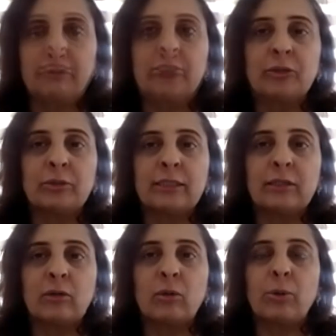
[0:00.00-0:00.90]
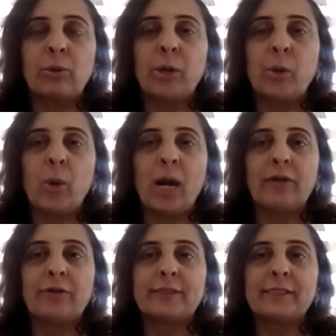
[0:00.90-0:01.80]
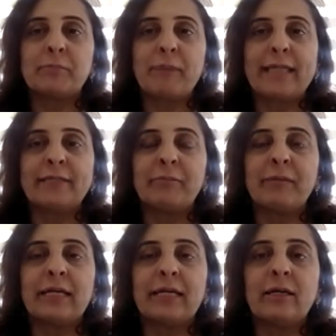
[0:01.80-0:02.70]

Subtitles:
That during the coronavirus pandemic,